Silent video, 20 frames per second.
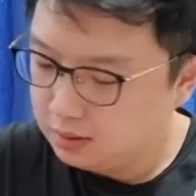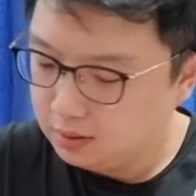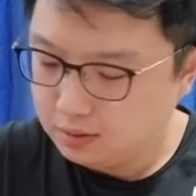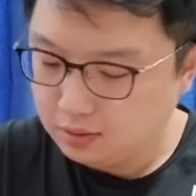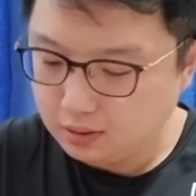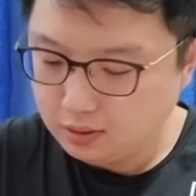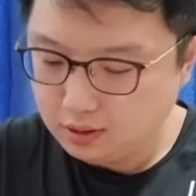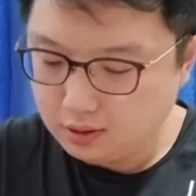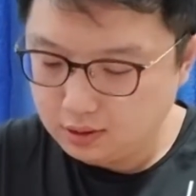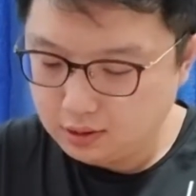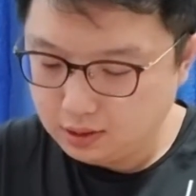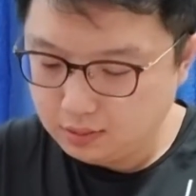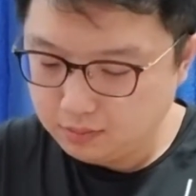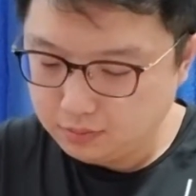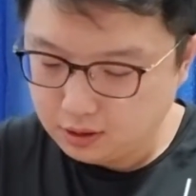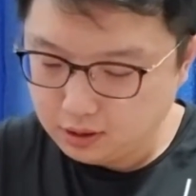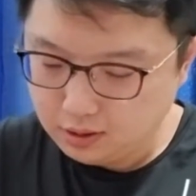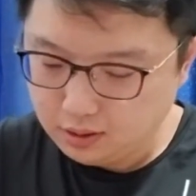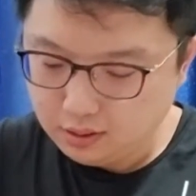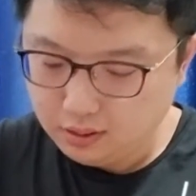Okay, same
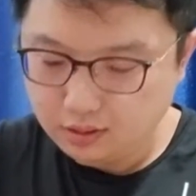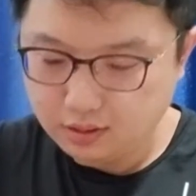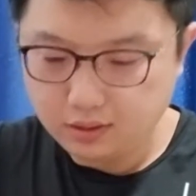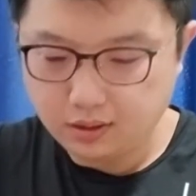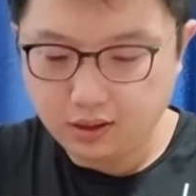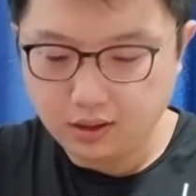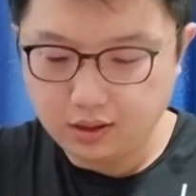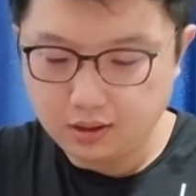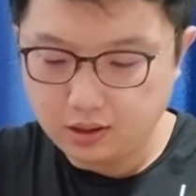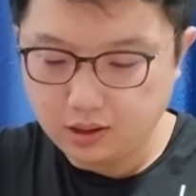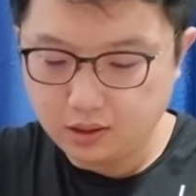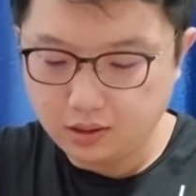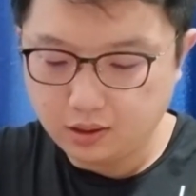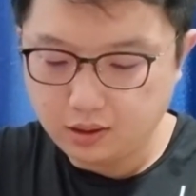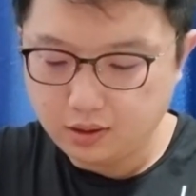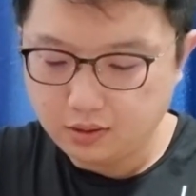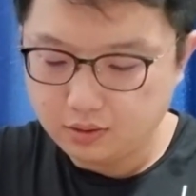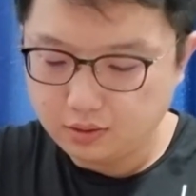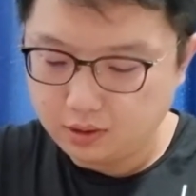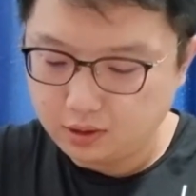thing.
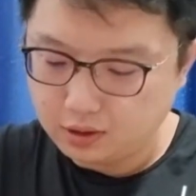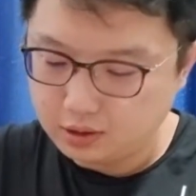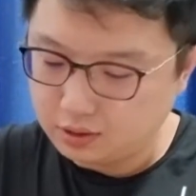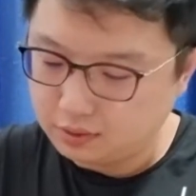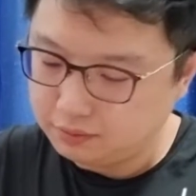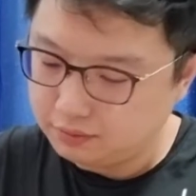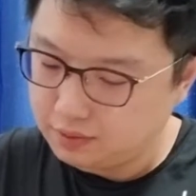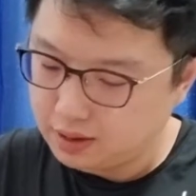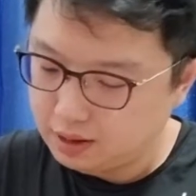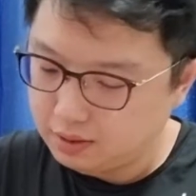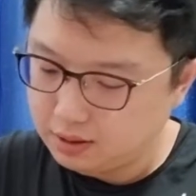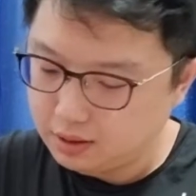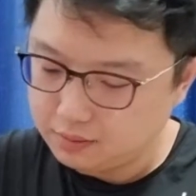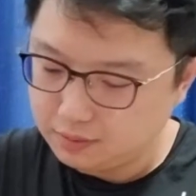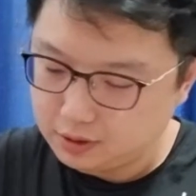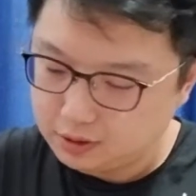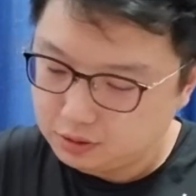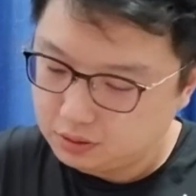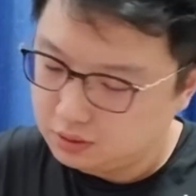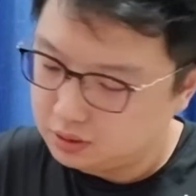Now it's a flat
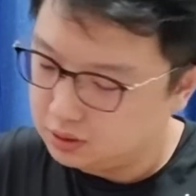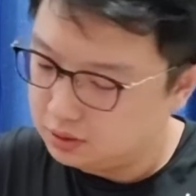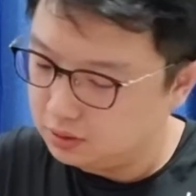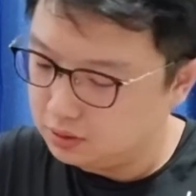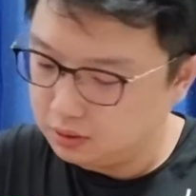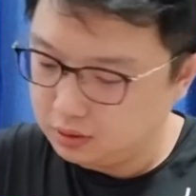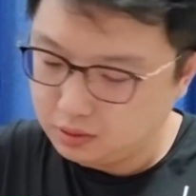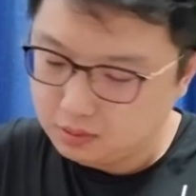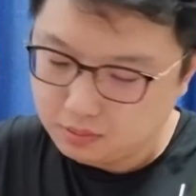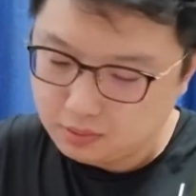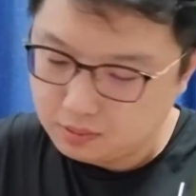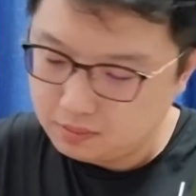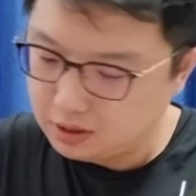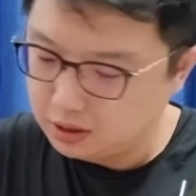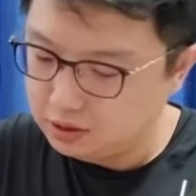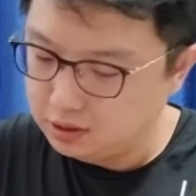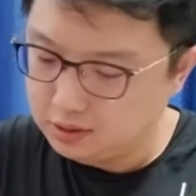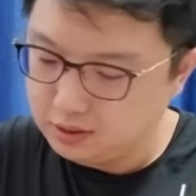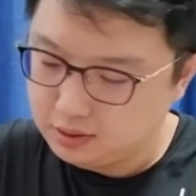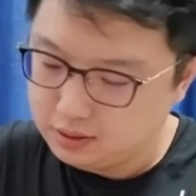rubber, so it's going to be much
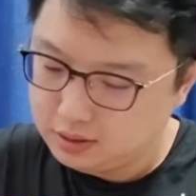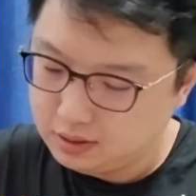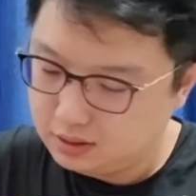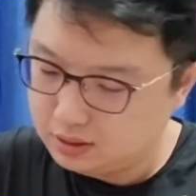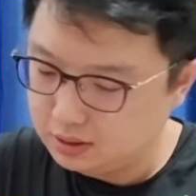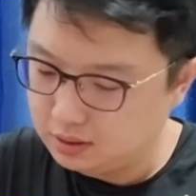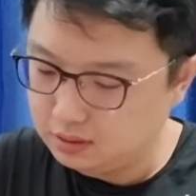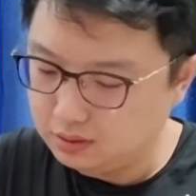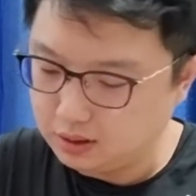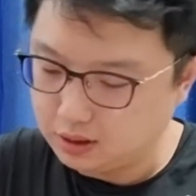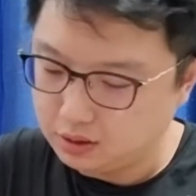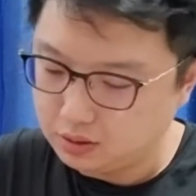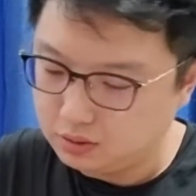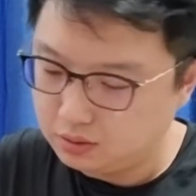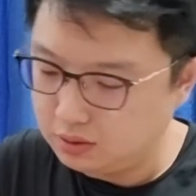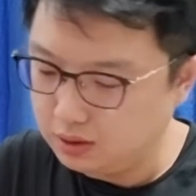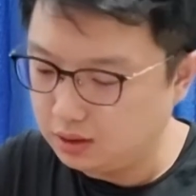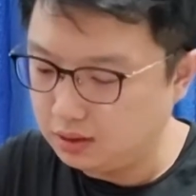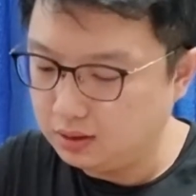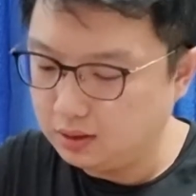easier. You can do
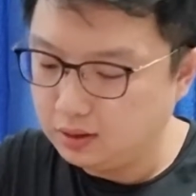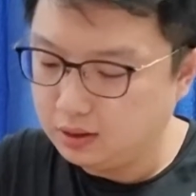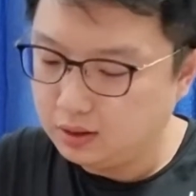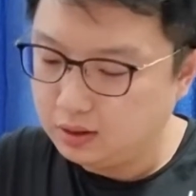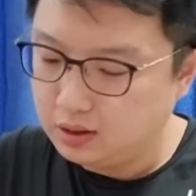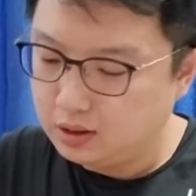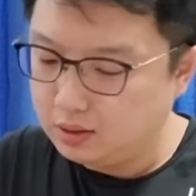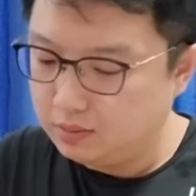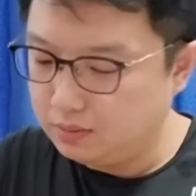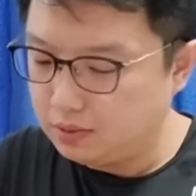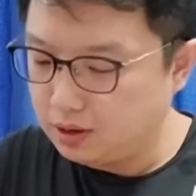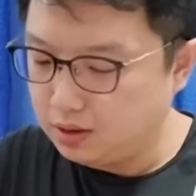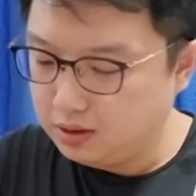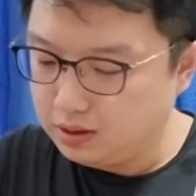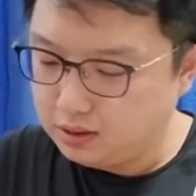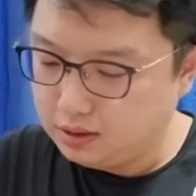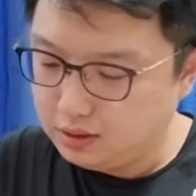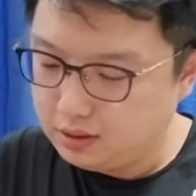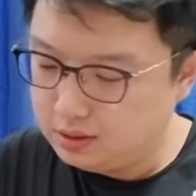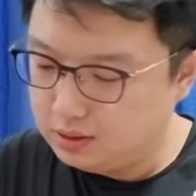it very
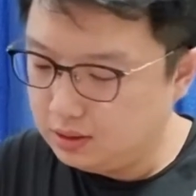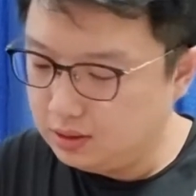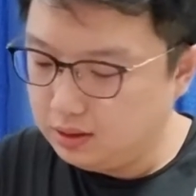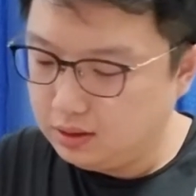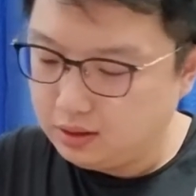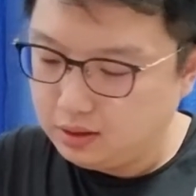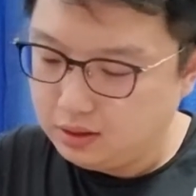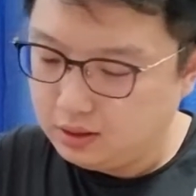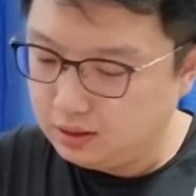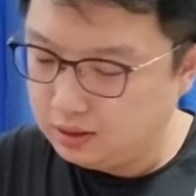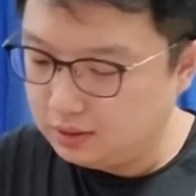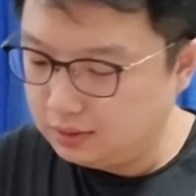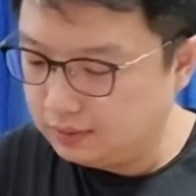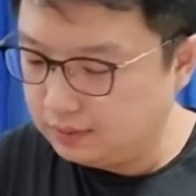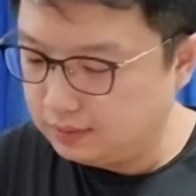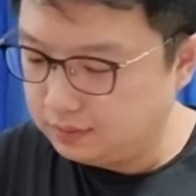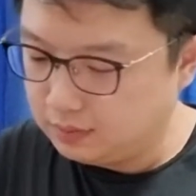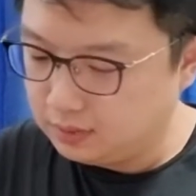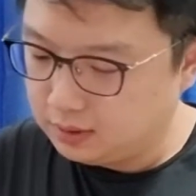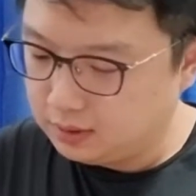easily.
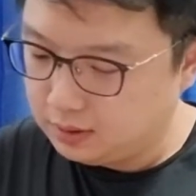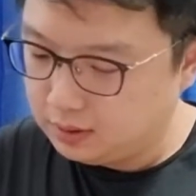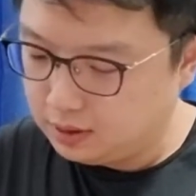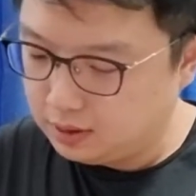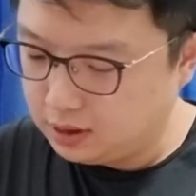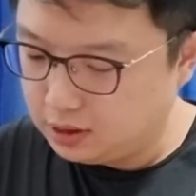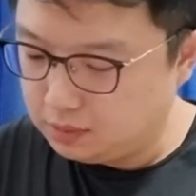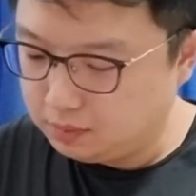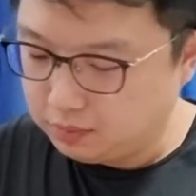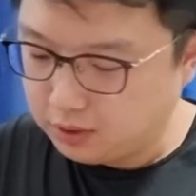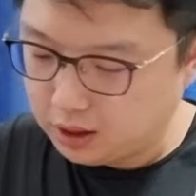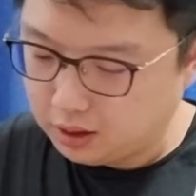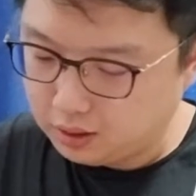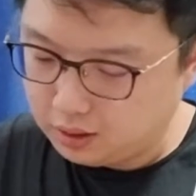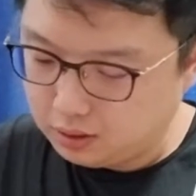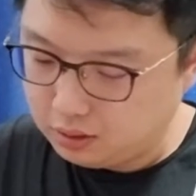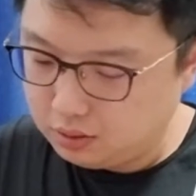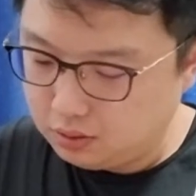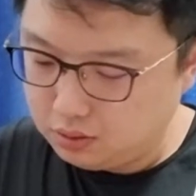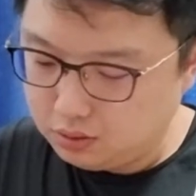Just spread the
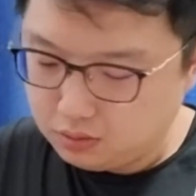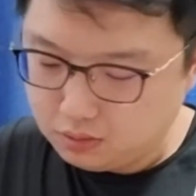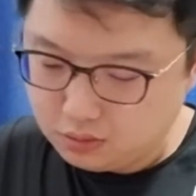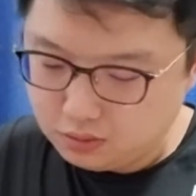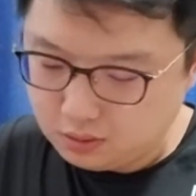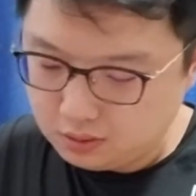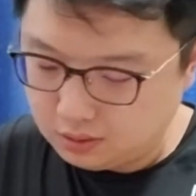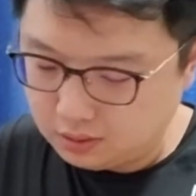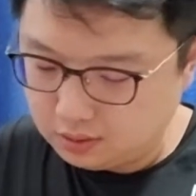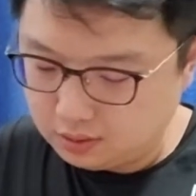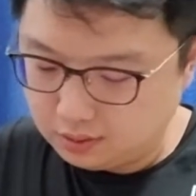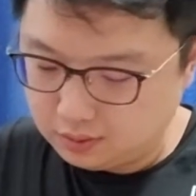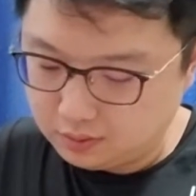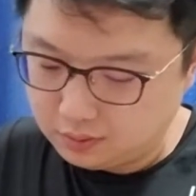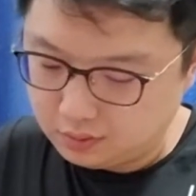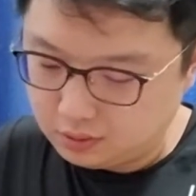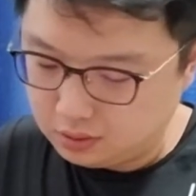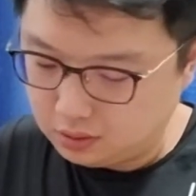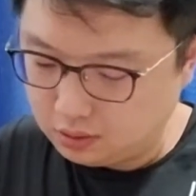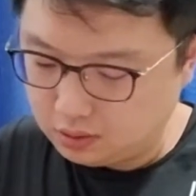glue
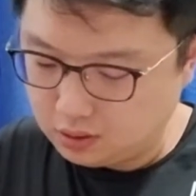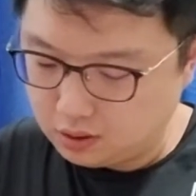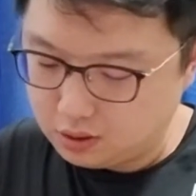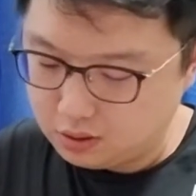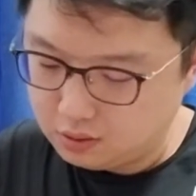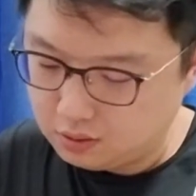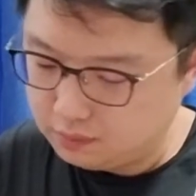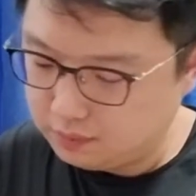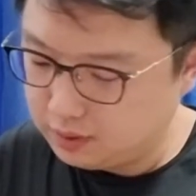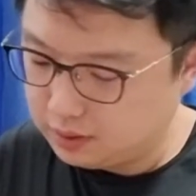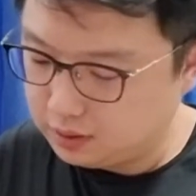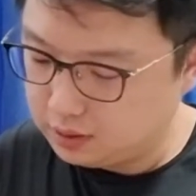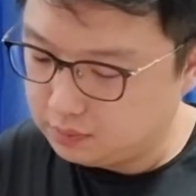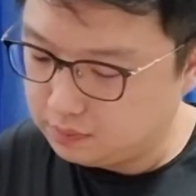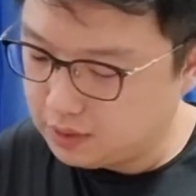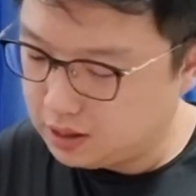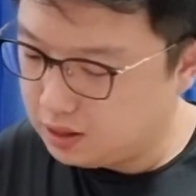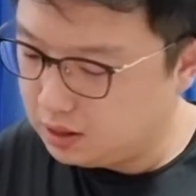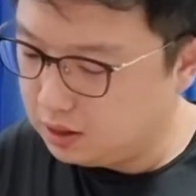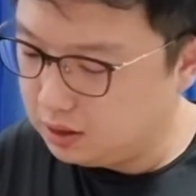all over the
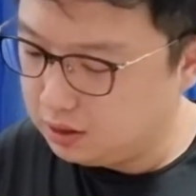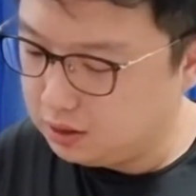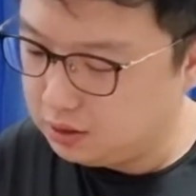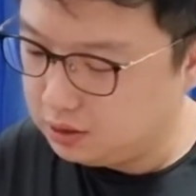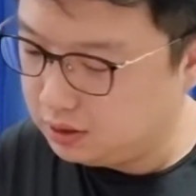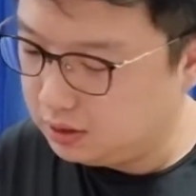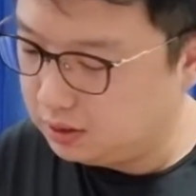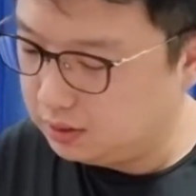sponge.